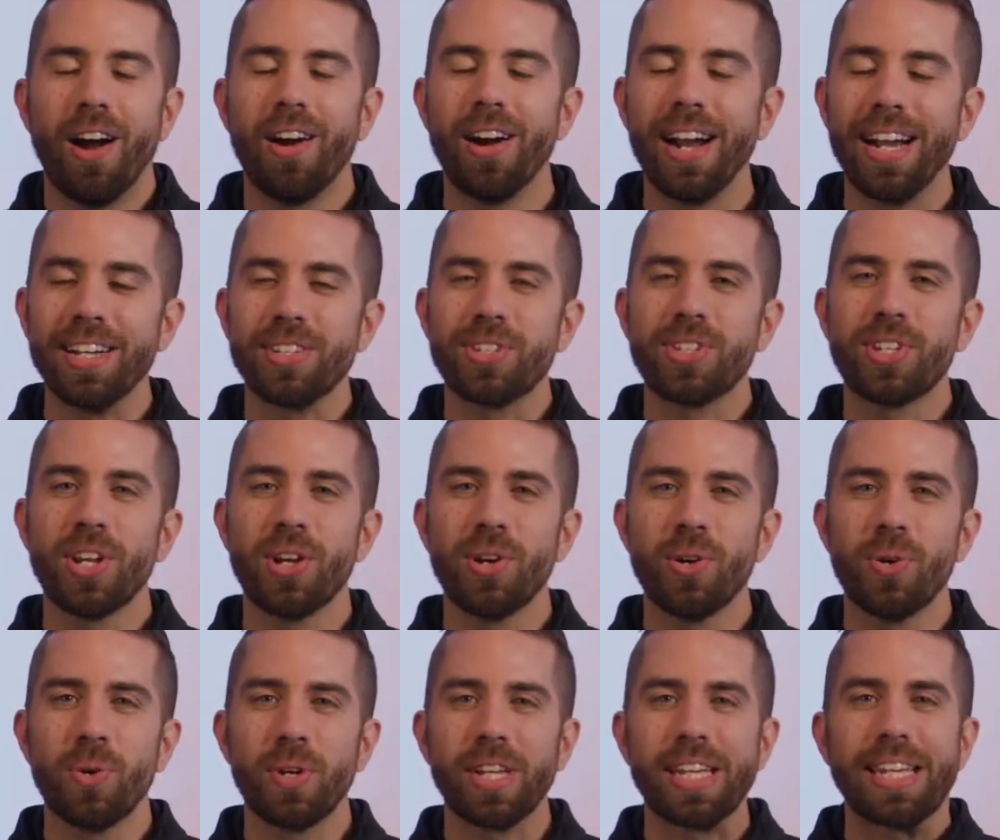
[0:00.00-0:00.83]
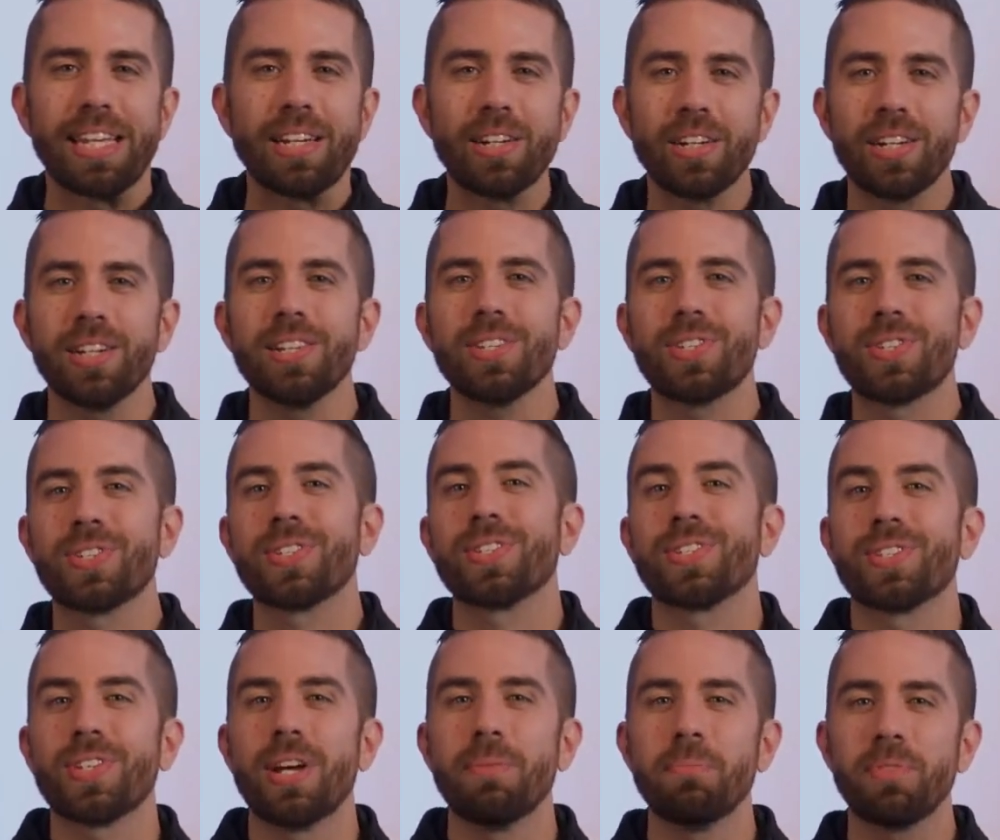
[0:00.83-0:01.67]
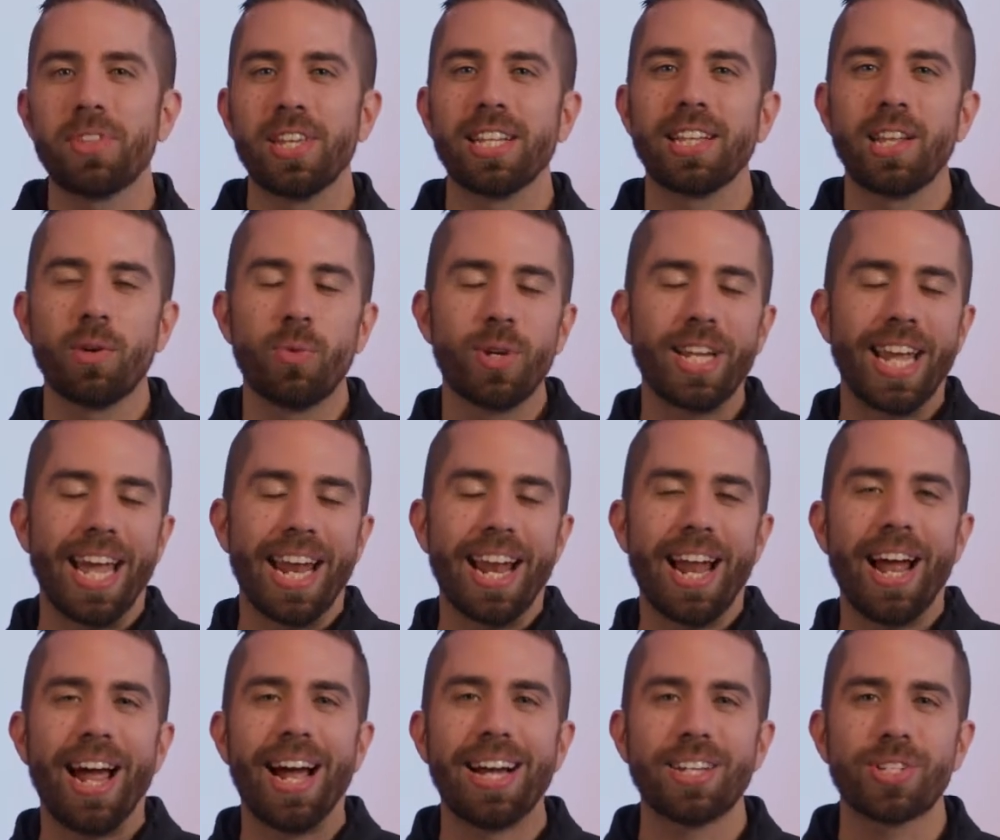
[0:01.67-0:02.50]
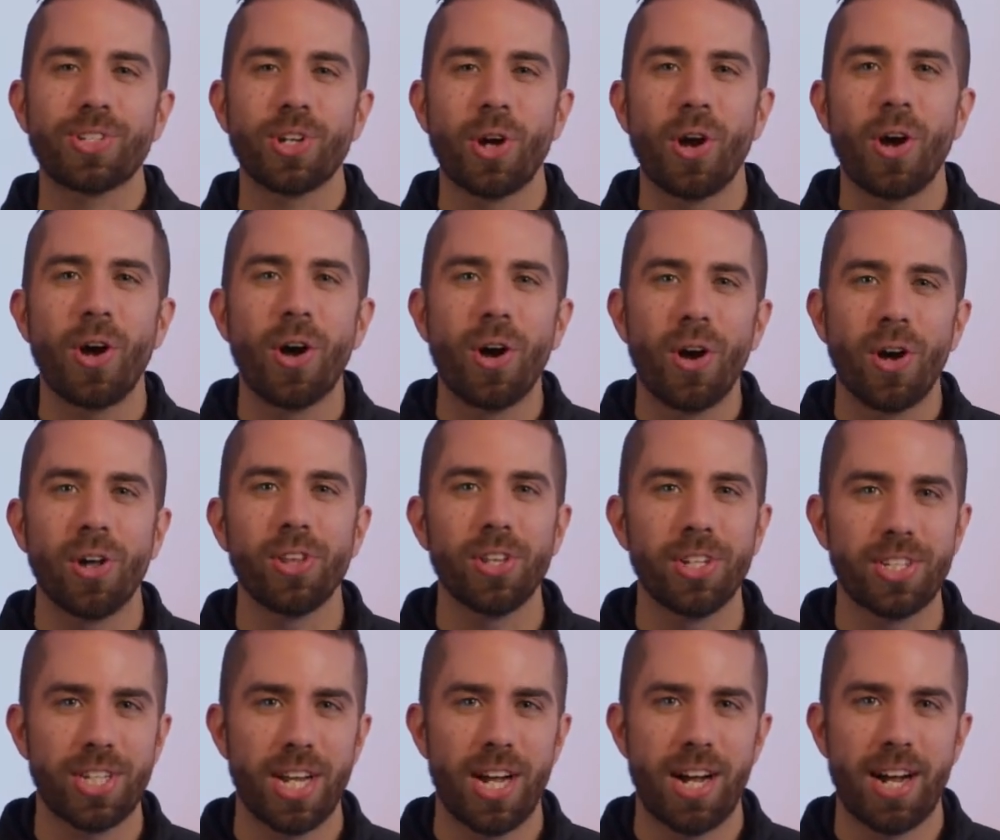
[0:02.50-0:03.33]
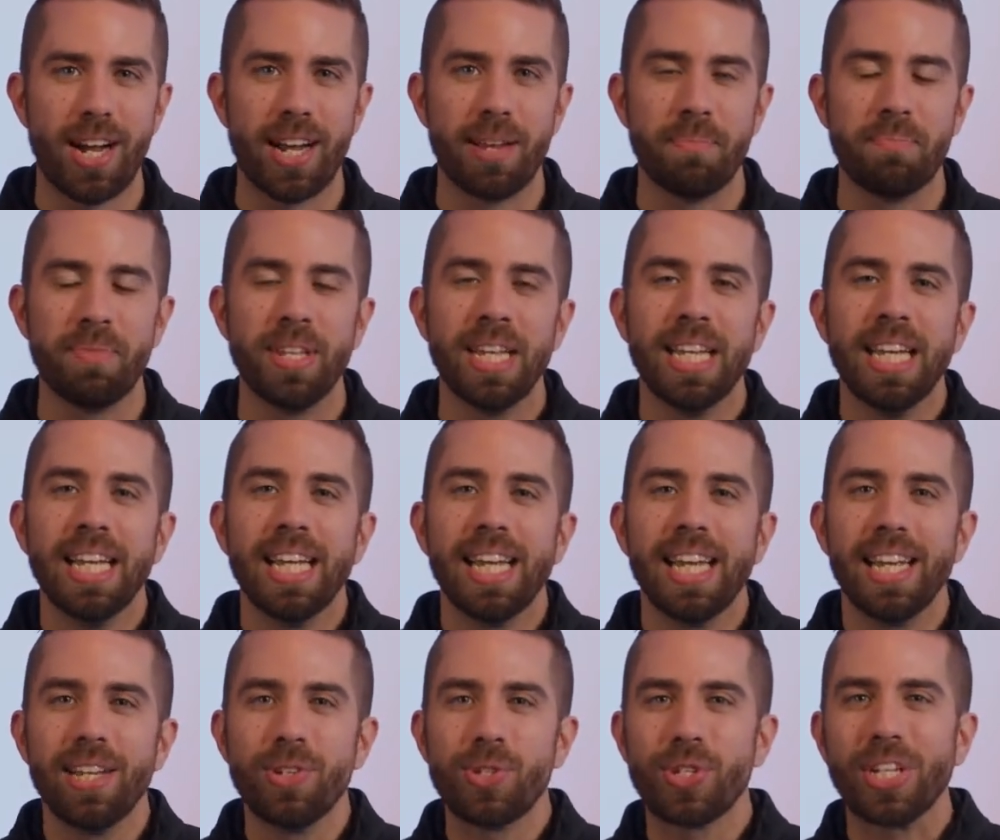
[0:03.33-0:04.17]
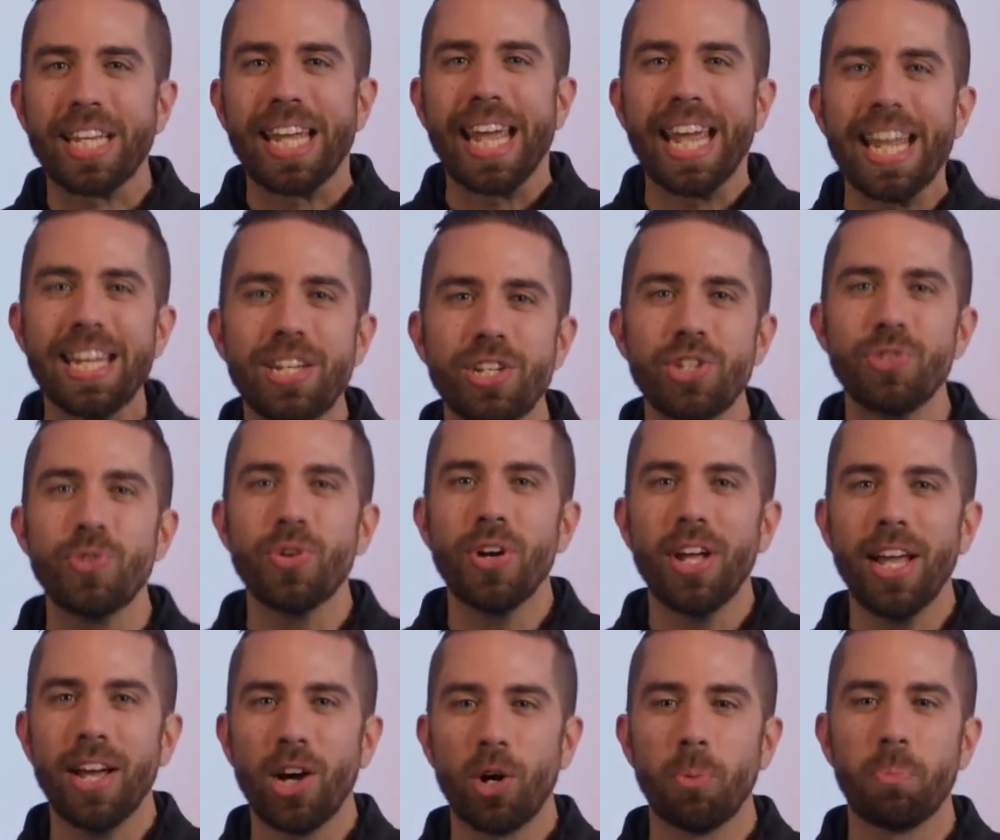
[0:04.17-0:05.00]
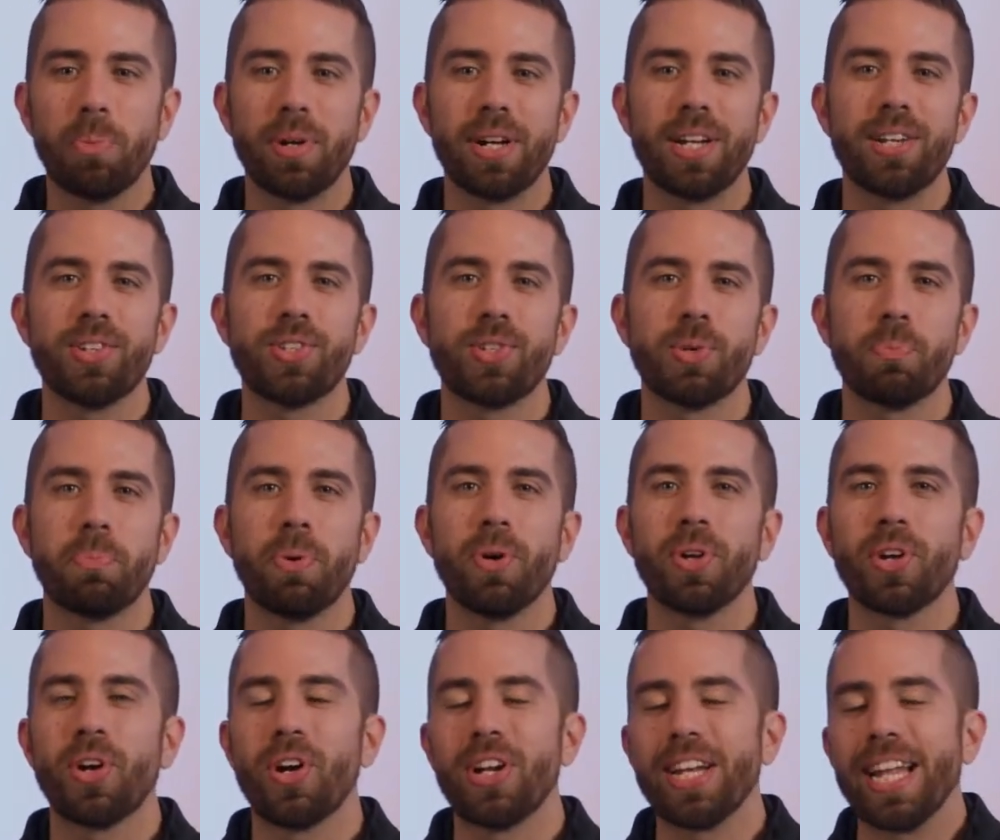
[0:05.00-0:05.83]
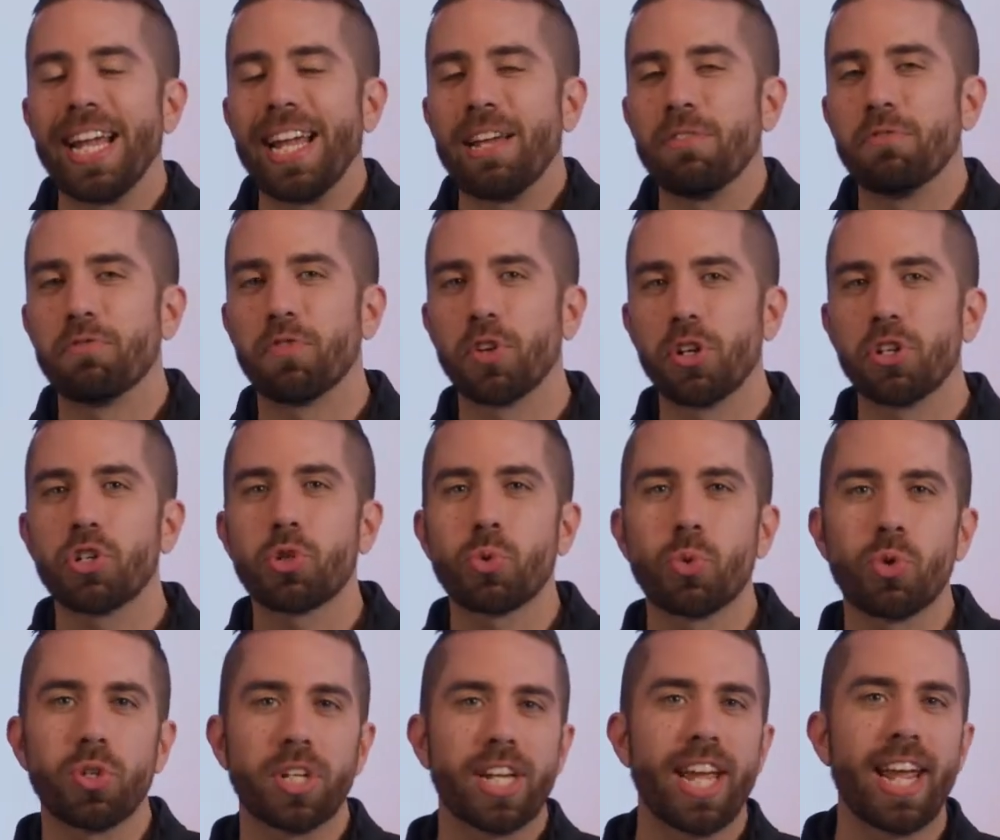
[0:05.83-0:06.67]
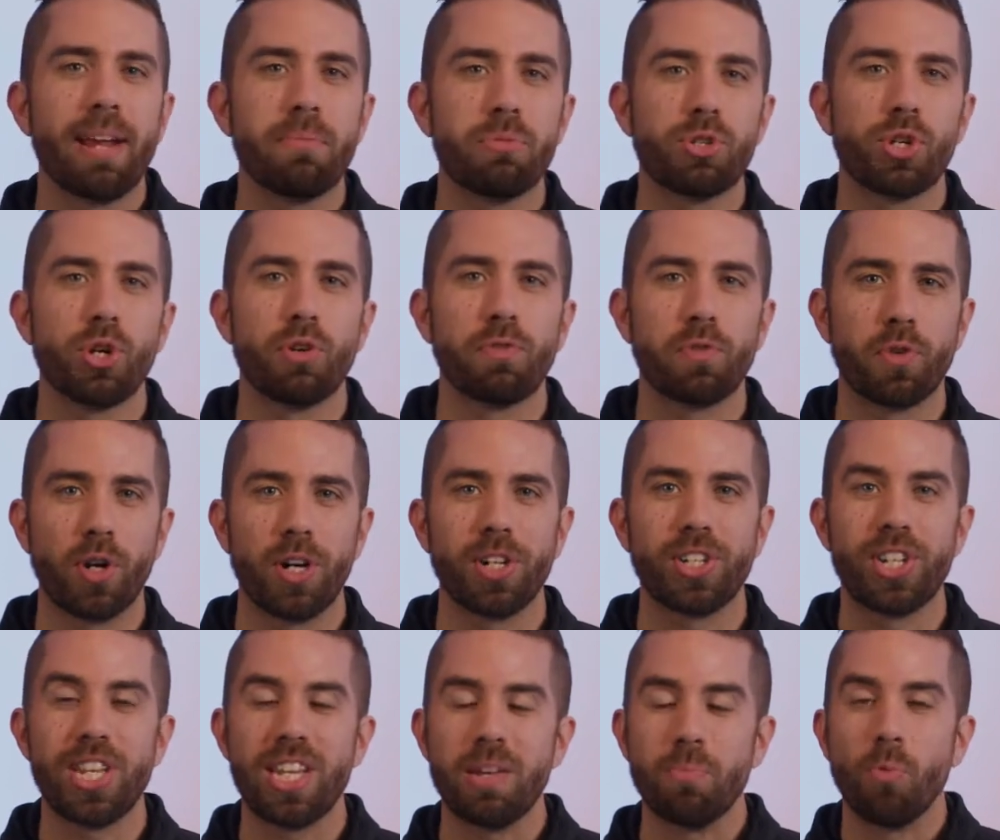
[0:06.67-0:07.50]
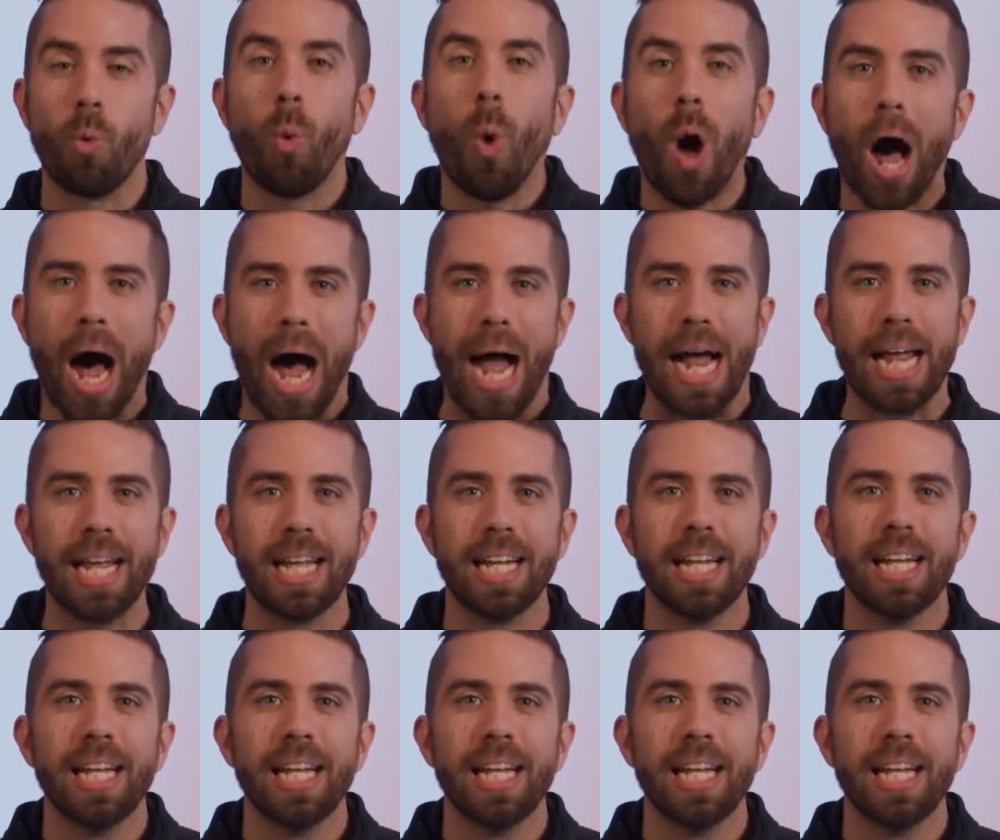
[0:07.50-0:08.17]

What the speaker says: All right, so here is something that we get asked all the time is, can you help us put on a virtual game show for our team? Why?